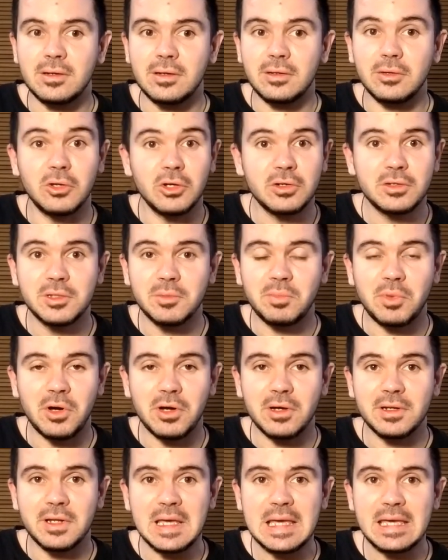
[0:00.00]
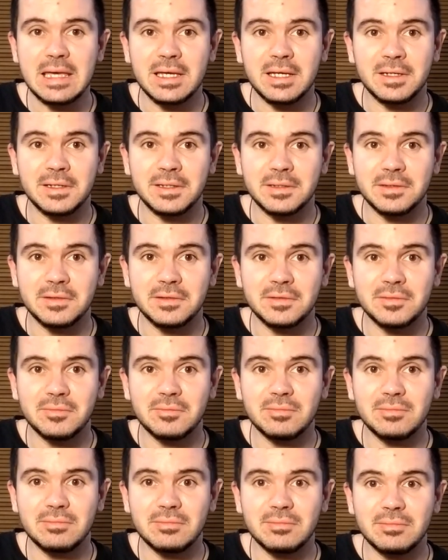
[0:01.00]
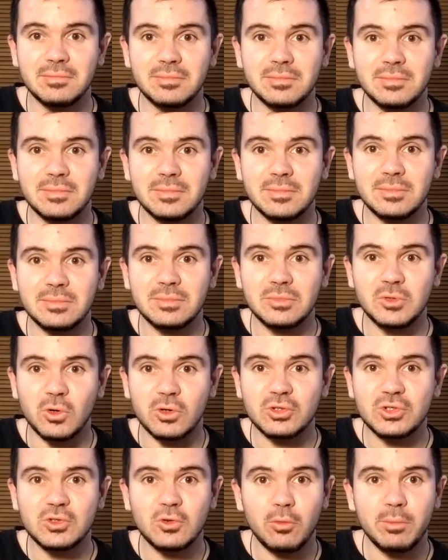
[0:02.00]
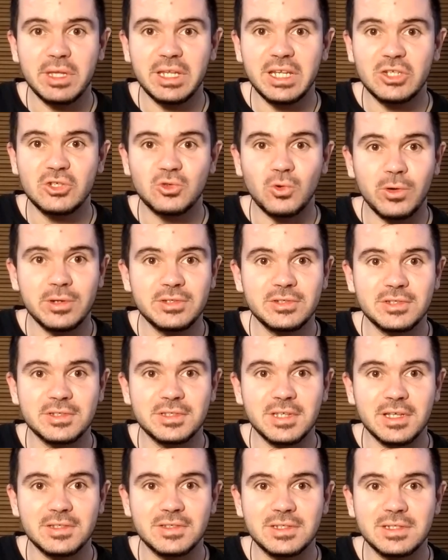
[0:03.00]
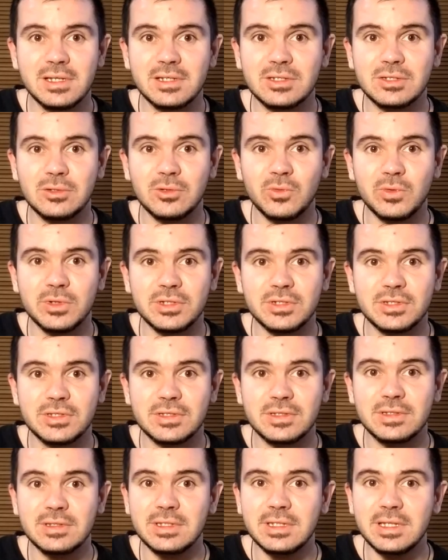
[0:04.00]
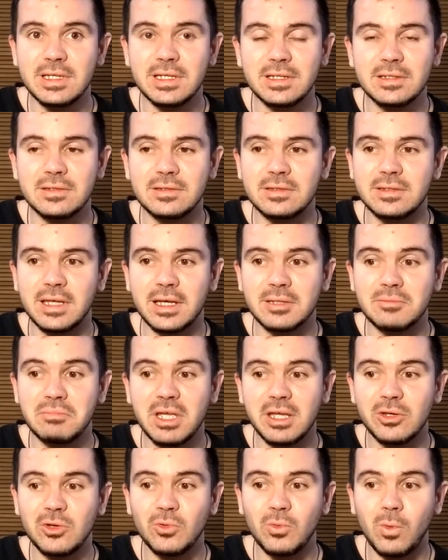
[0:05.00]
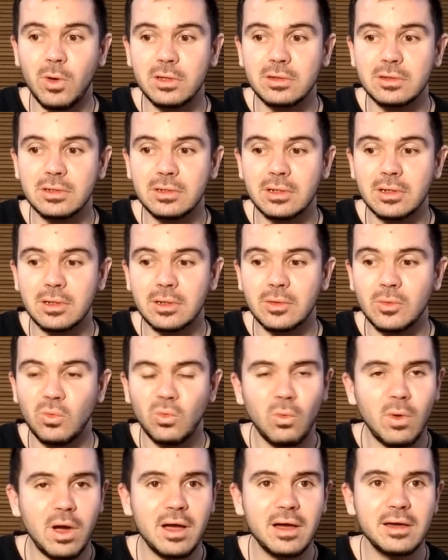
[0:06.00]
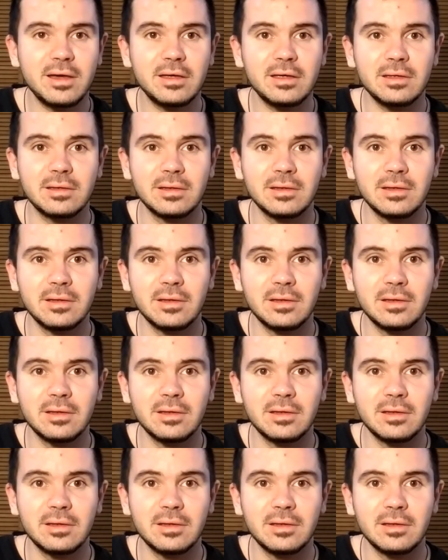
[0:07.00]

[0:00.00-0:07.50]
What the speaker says: looked upon, and there are so many choices that C.S. Lewis did that make you wonder, why?